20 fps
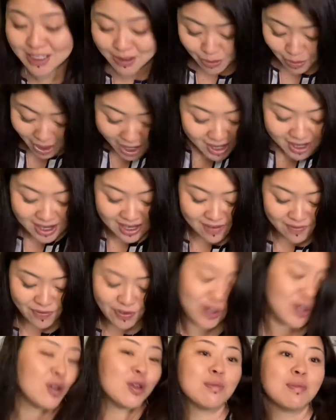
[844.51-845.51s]
waiting for
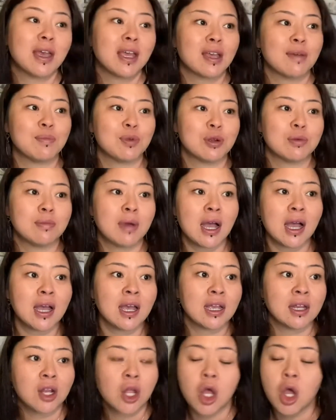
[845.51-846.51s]
you to make up your
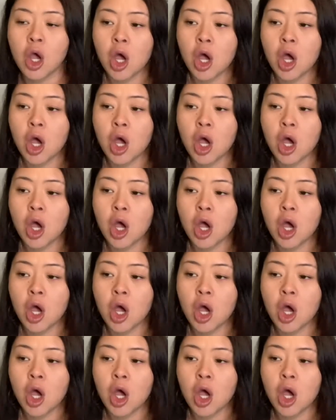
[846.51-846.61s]
mind